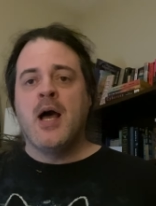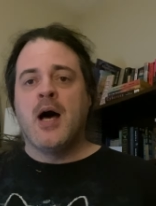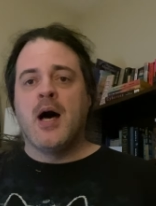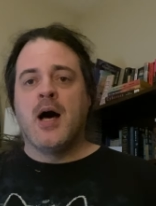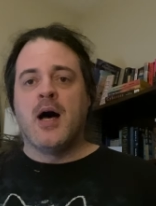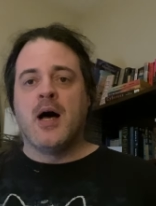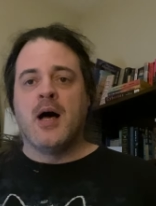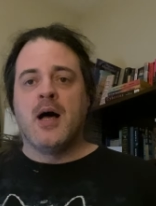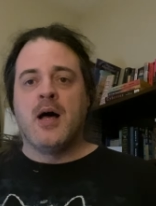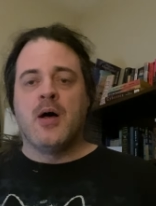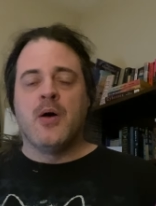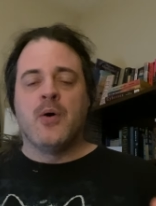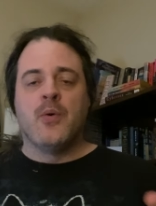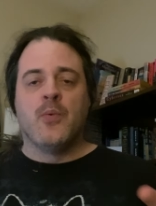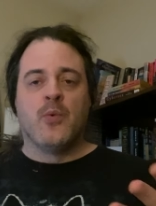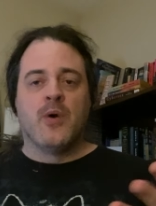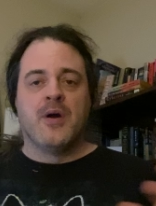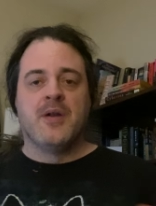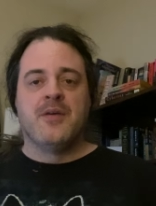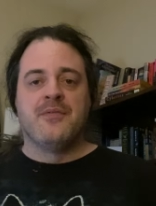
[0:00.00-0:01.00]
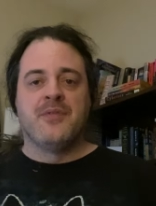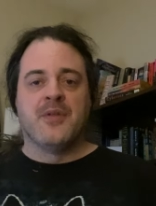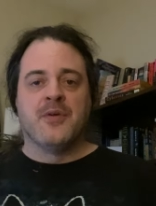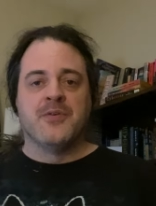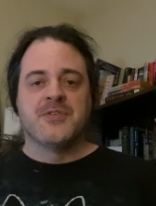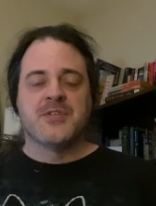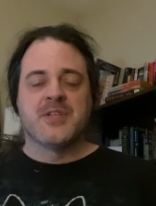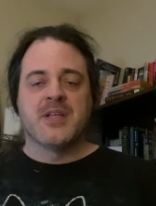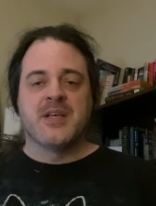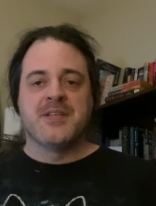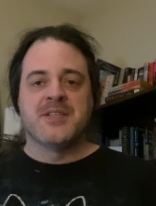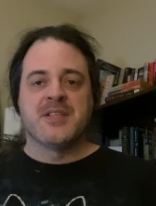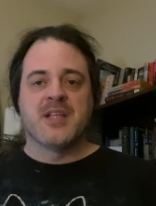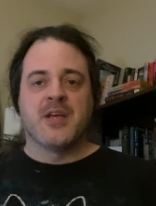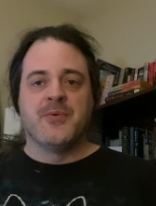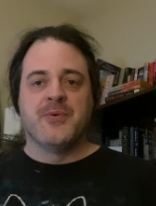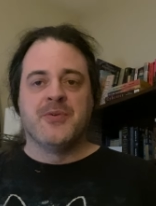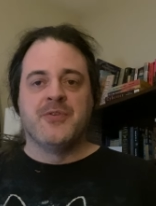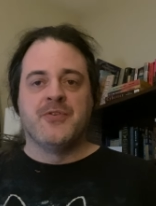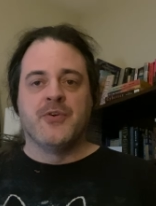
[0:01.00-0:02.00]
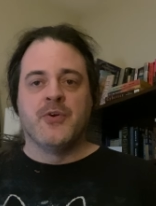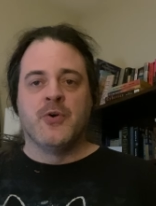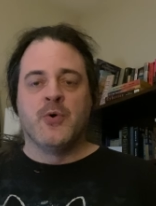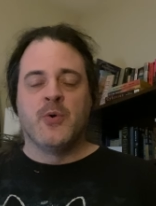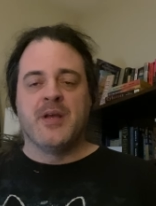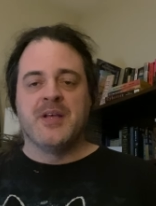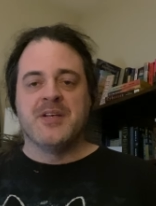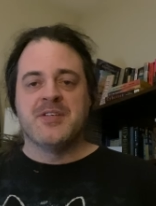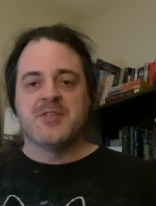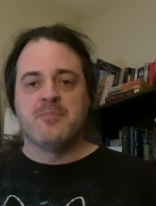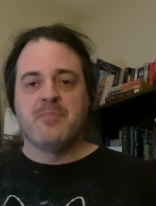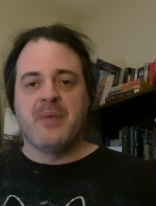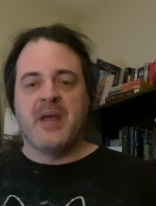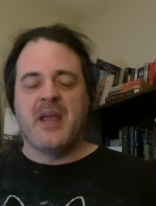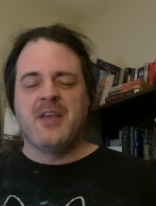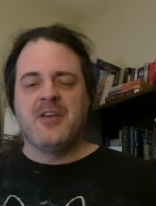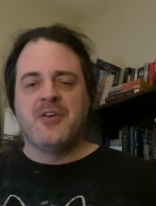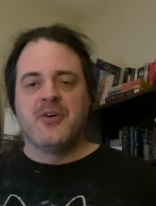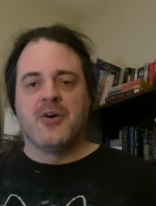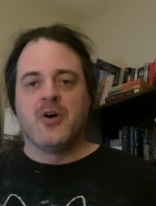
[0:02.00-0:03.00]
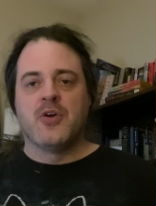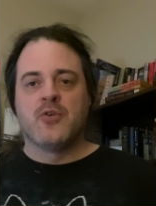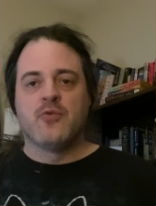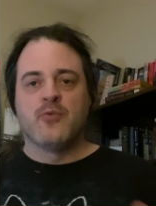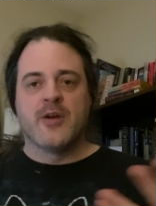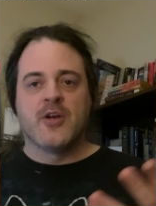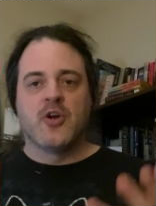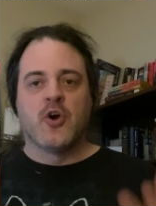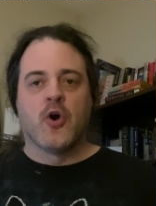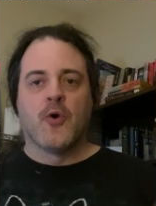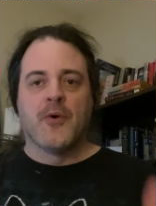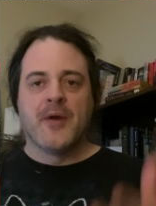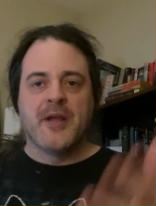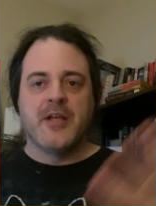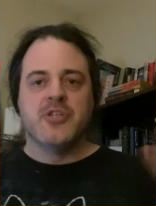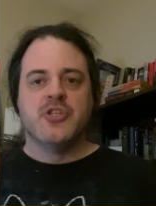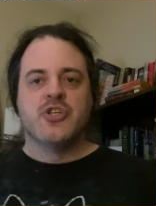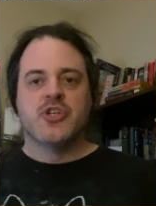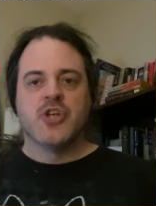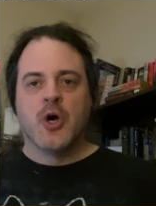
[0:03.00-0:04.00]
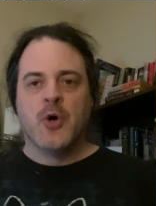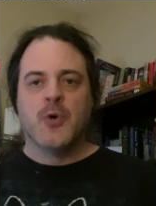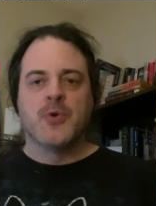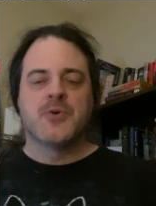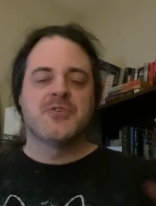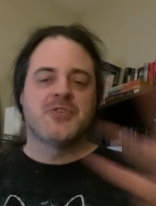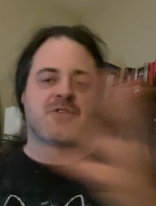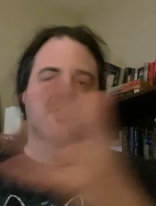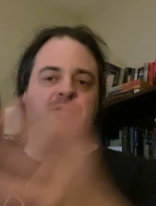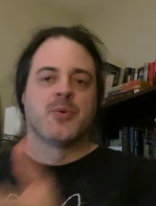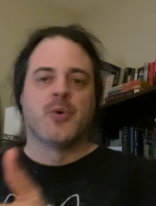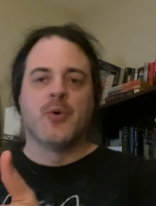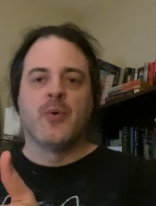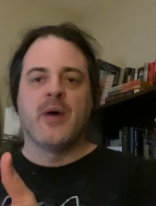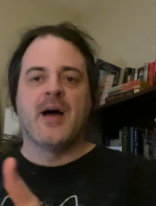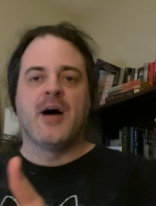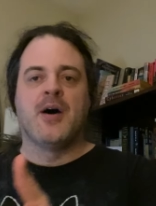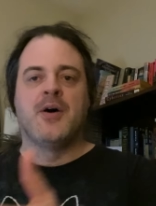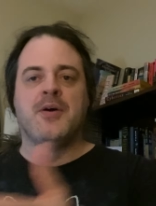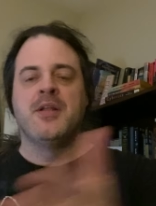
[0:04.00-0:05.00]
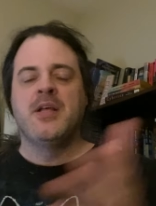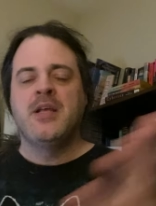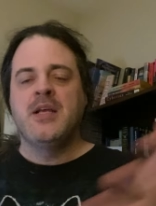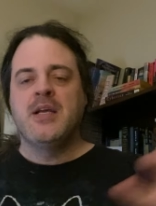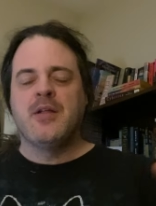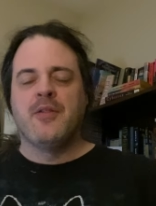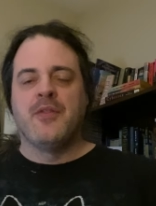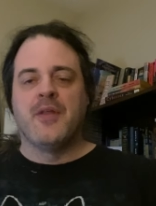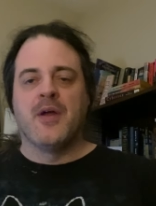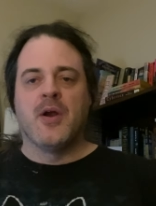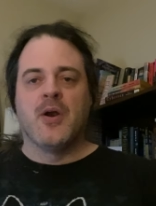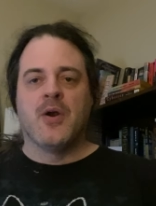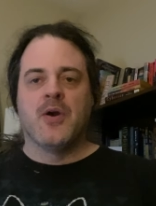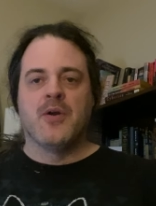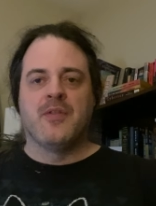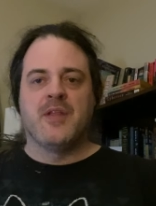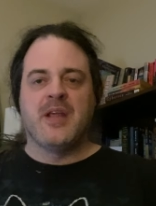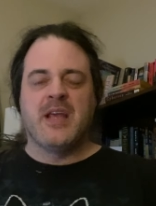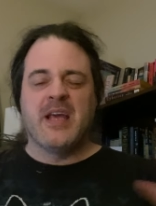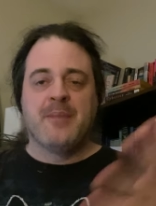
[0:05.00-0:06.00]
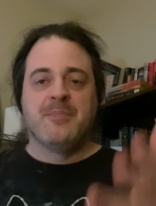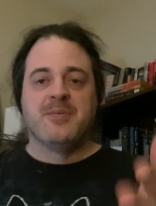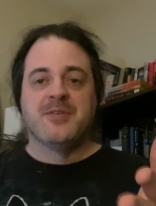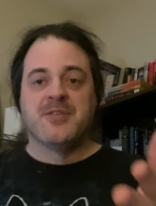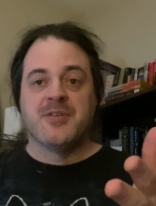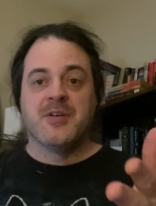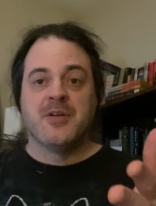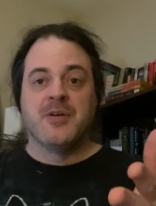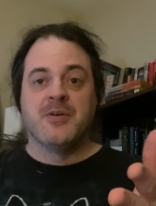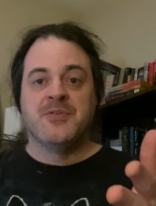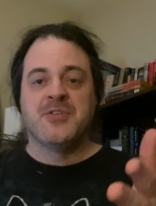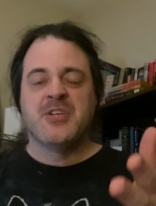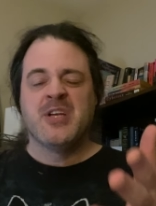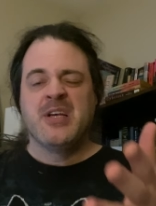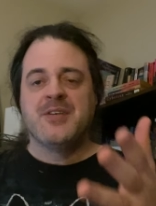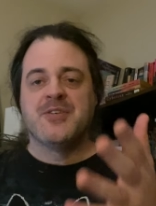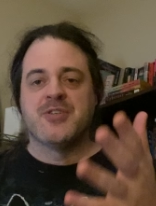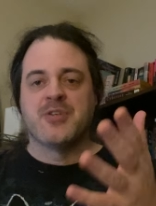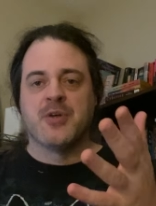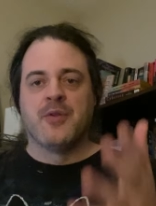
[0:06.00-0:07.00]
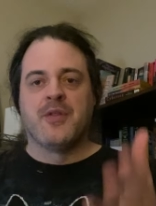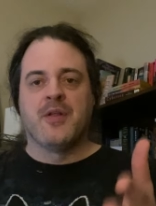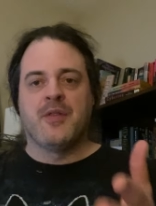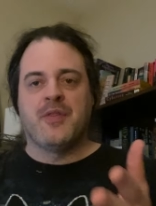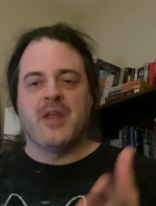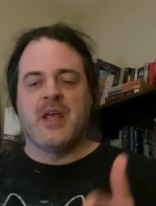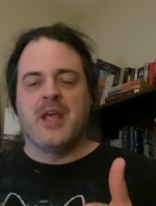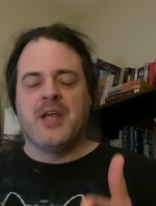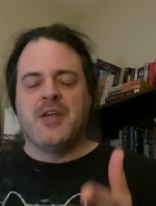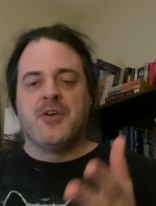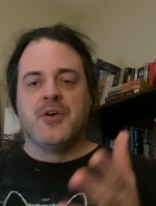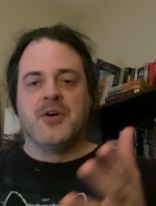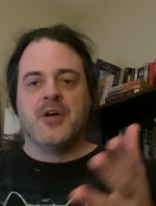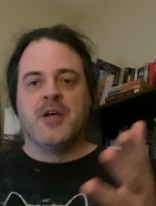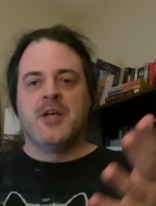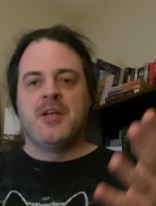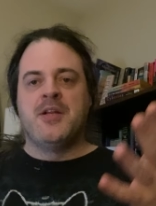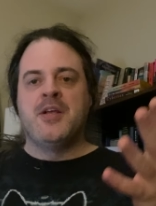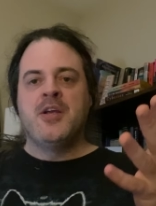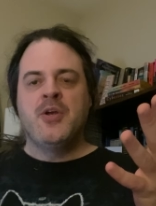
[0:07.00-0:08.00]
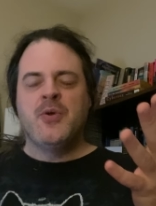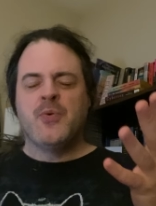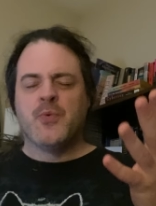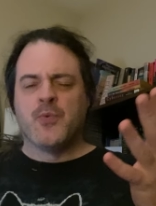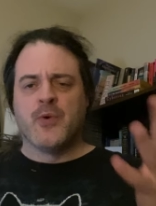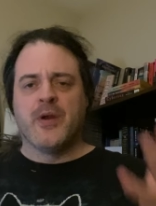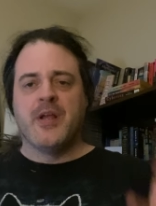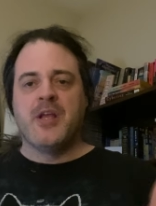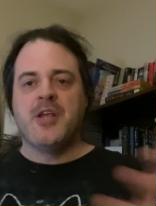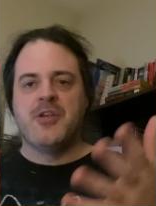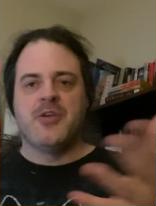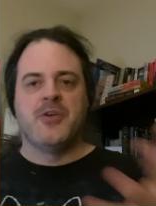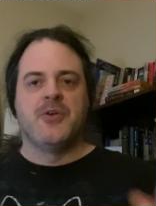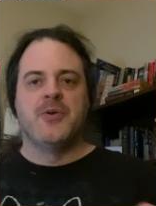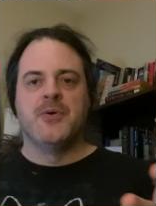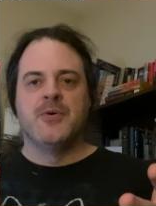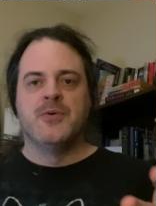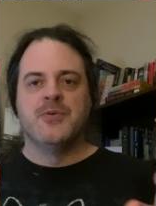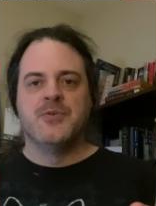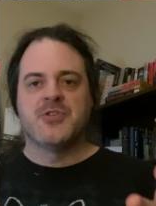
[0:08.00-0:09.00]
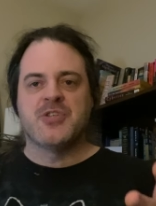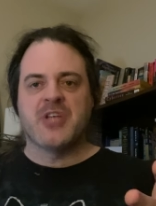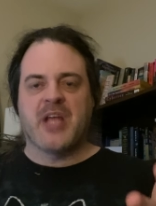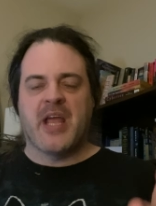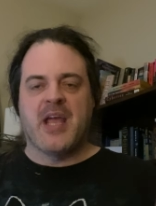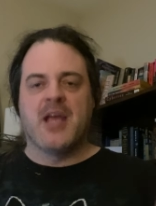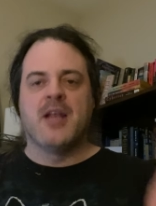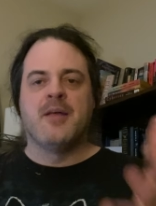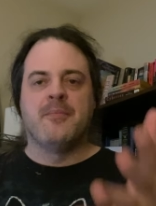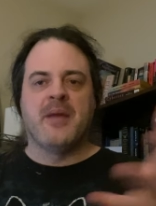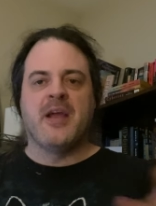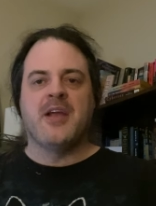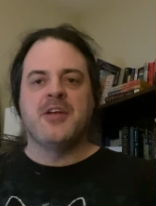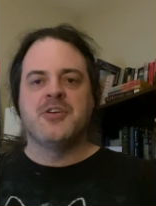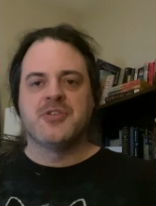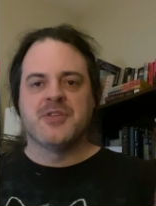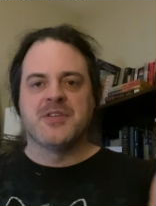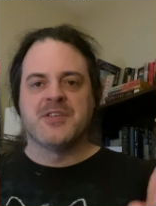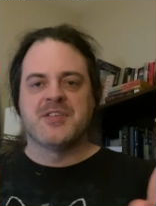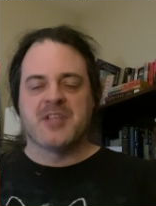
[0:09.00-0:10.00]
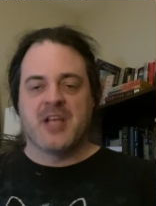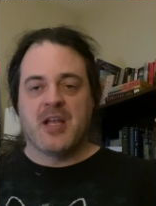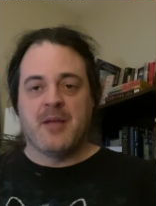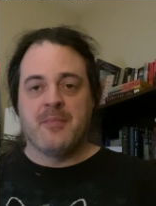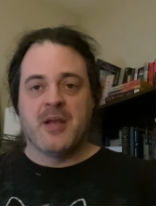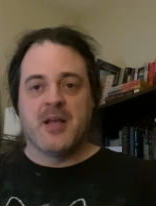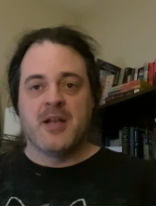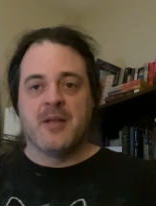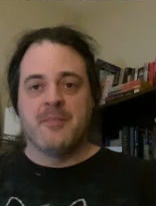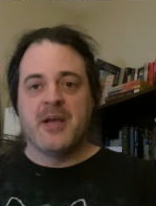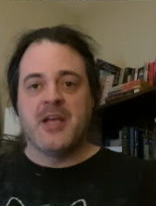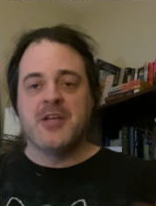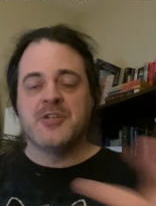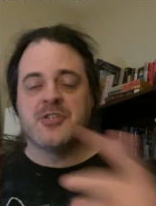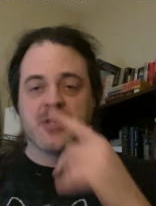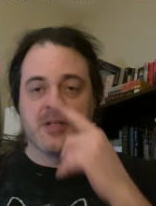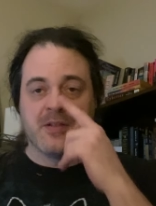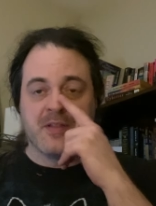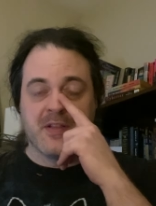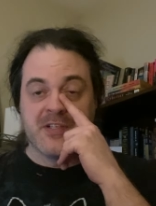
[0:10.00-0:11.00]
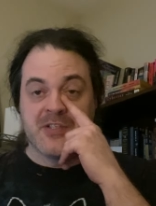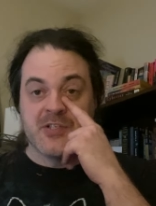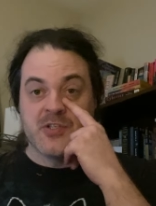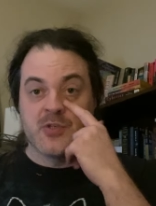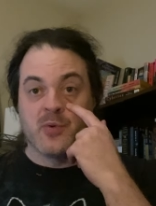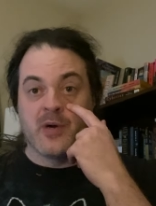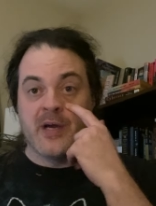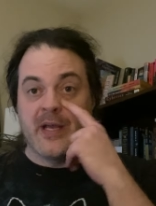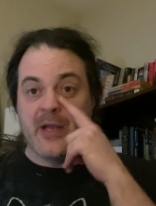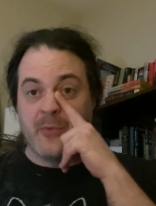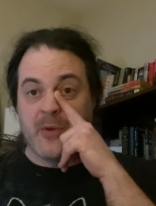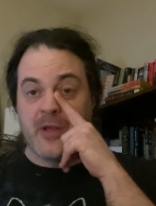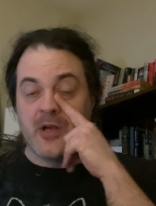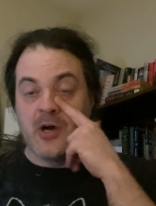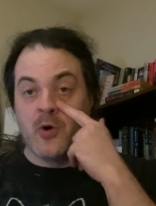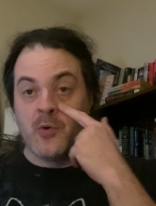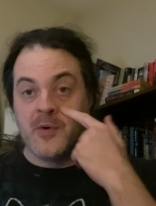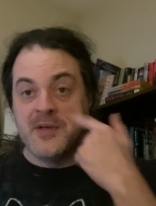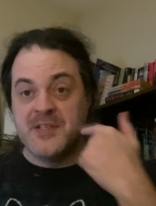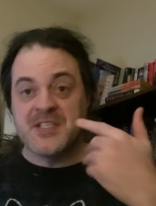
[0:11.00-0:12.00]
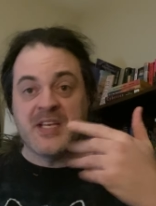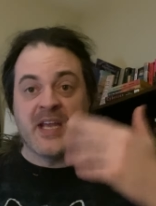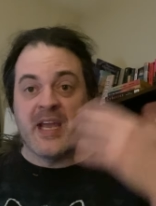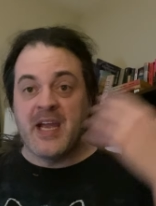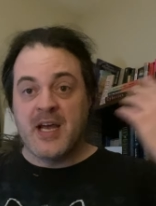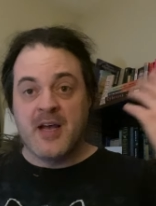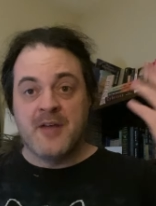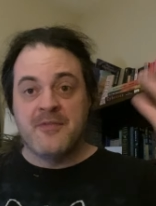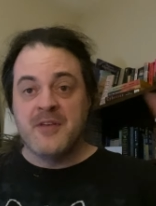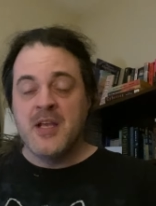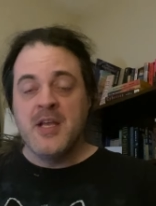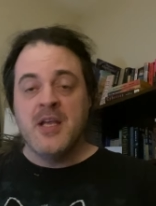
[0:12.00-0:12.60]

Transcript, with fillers: Uh, one of those things they would do is bank on recurring jokes throughout their the episodes so that they could reuse animation, the same animation. This is why we always have